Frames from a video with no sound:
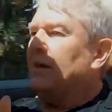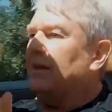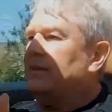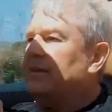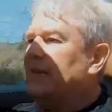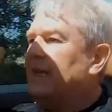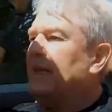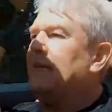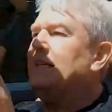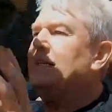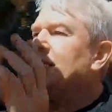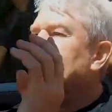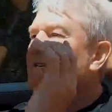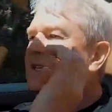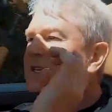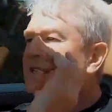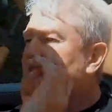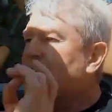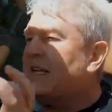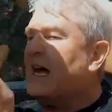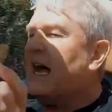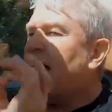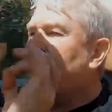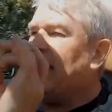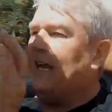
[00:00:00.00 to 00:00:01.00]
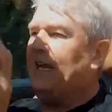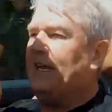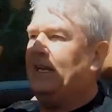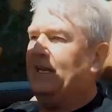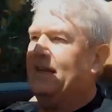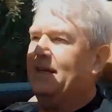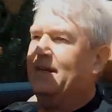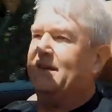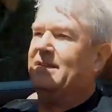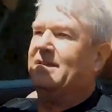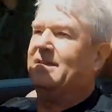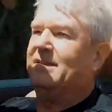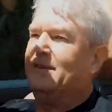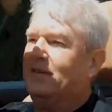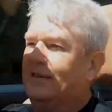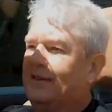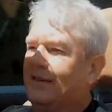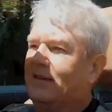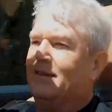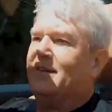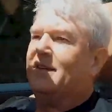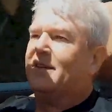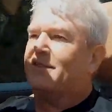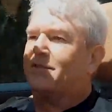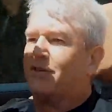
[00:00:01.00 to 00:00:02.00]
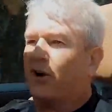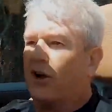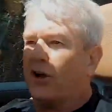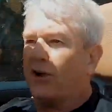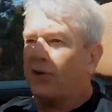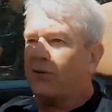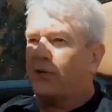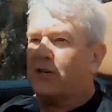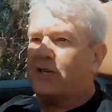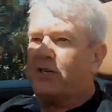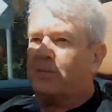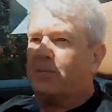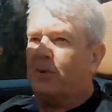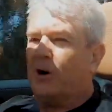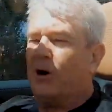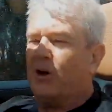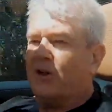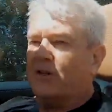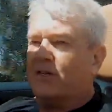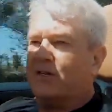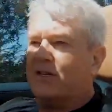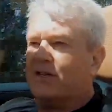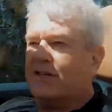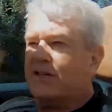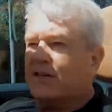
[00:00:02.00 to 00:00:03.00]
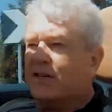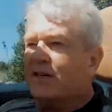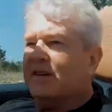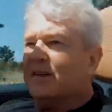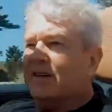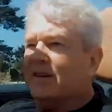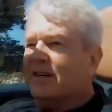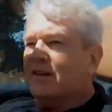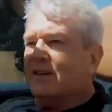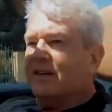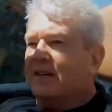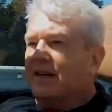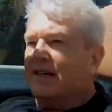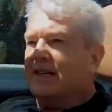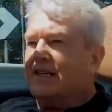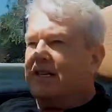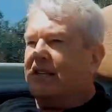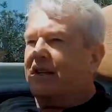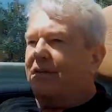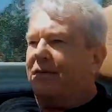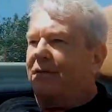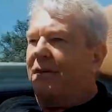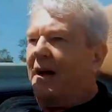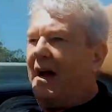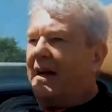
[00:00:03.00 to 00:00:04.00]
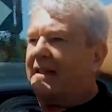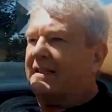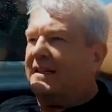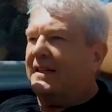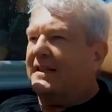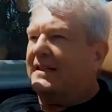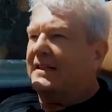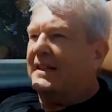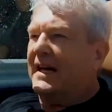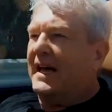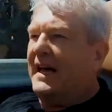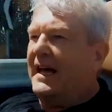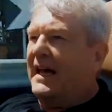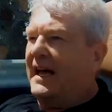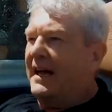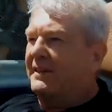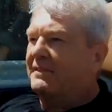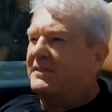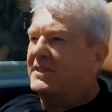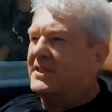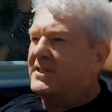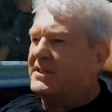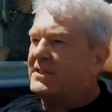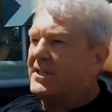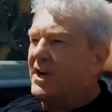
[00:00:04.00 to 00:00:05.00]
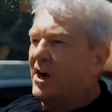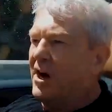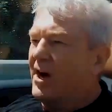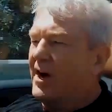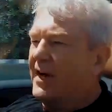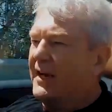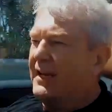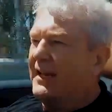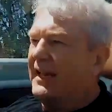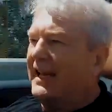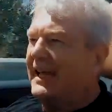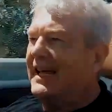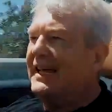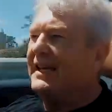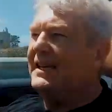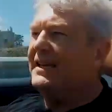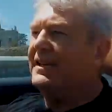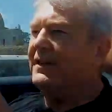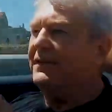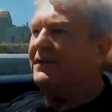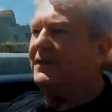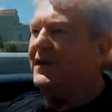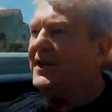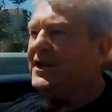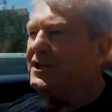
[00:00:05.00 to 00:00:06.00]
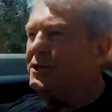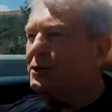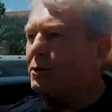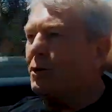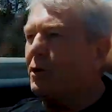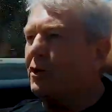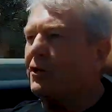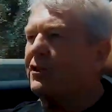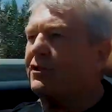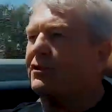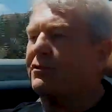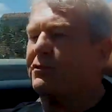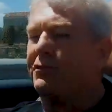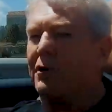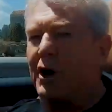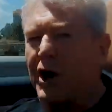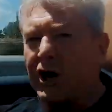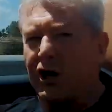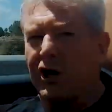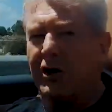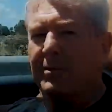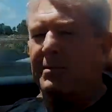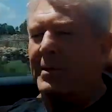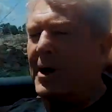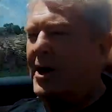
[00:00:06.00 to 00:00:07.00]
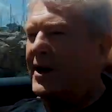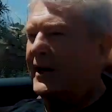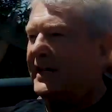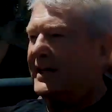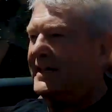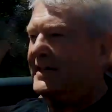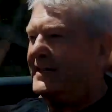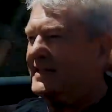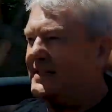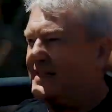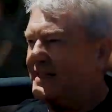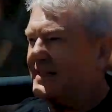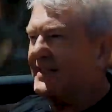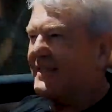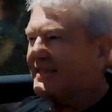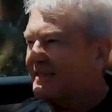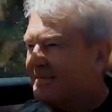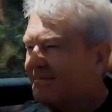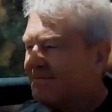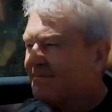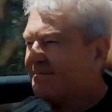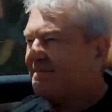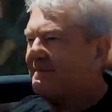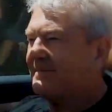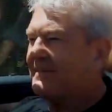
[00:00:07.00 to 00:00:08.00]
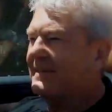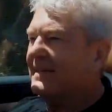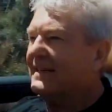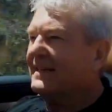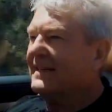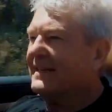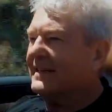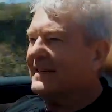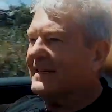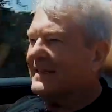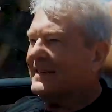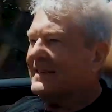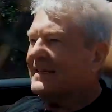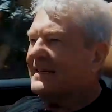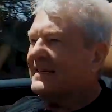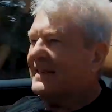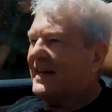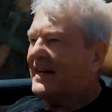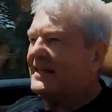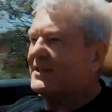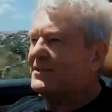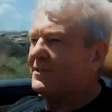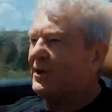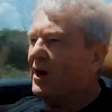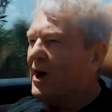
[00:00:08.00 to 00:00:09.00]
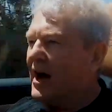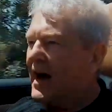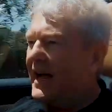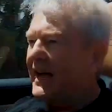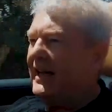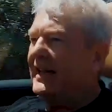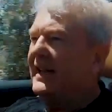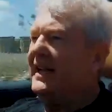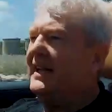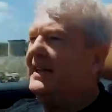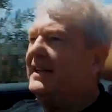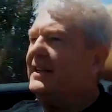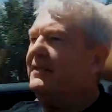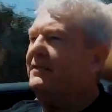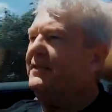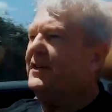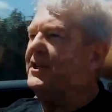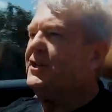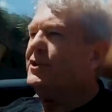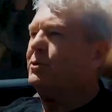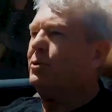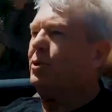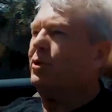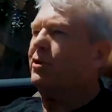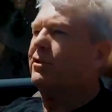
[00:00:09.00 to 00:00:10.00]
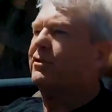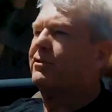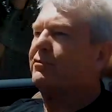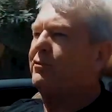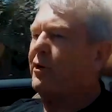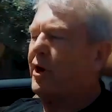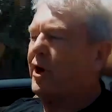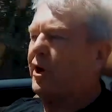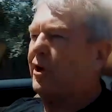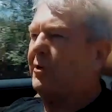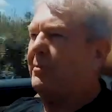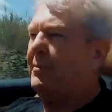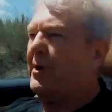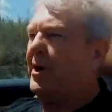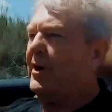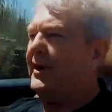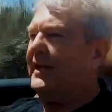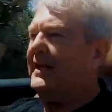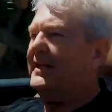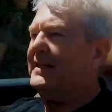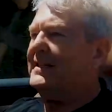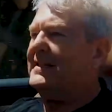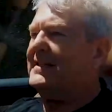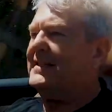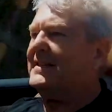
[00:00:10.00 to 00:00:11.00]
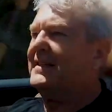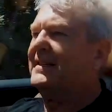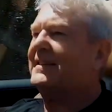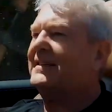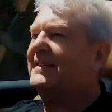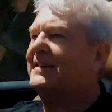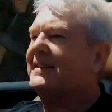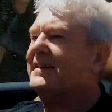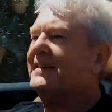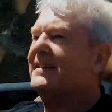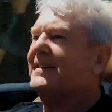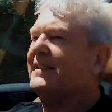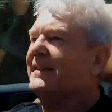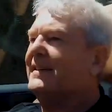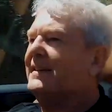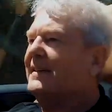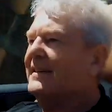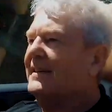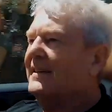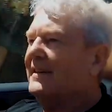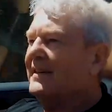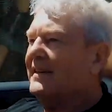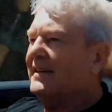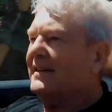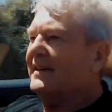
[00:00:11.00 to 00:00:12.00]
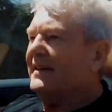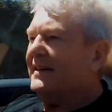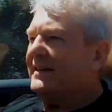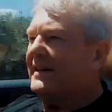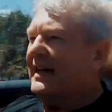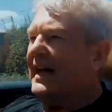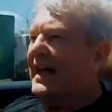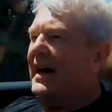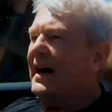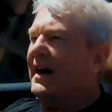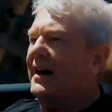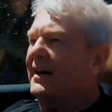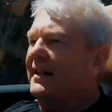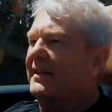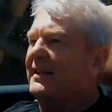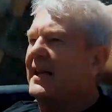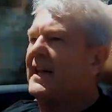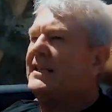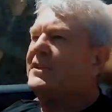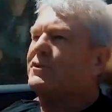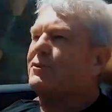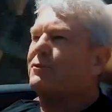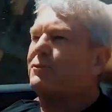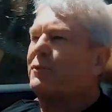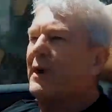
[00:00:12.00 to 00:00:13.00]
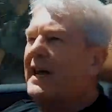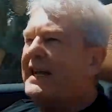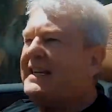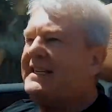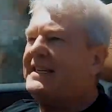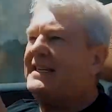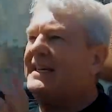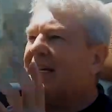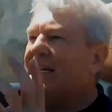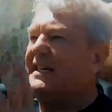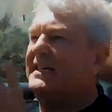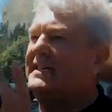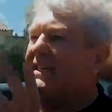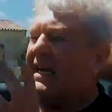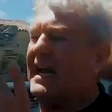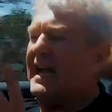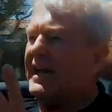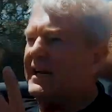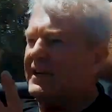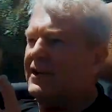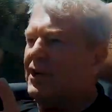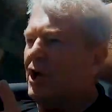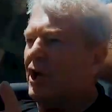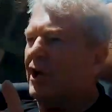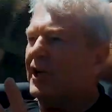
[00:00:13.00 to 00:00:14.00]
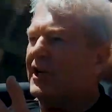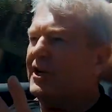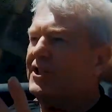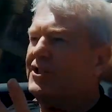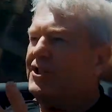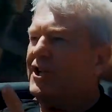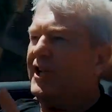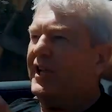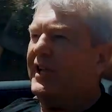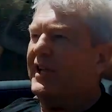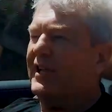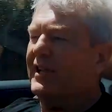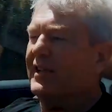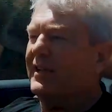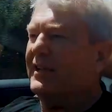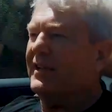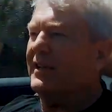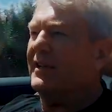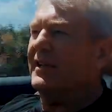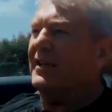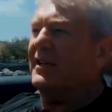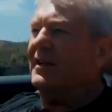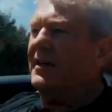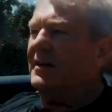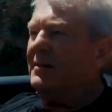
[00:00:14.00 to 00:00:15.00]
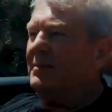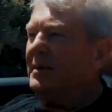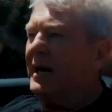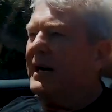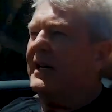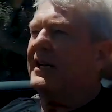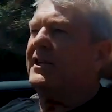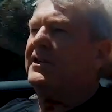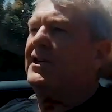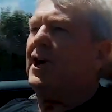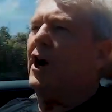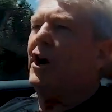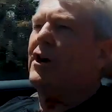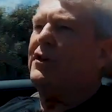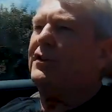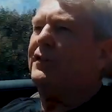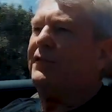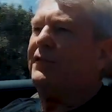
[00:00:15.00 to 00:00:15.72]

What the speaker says: insane throttle response is the fact that they have designed individual throttle bodies. That's right, individual throttle bodies. Now, that's racing technology, but it goes